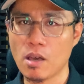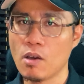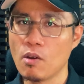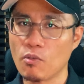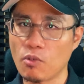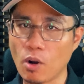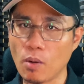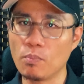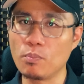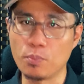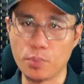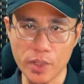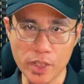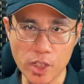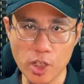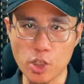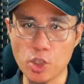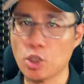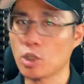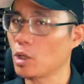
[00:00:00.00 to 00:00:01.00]
from
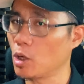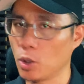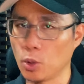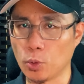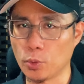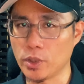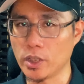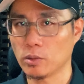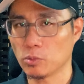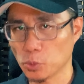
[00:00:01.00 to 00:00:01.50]
British colonial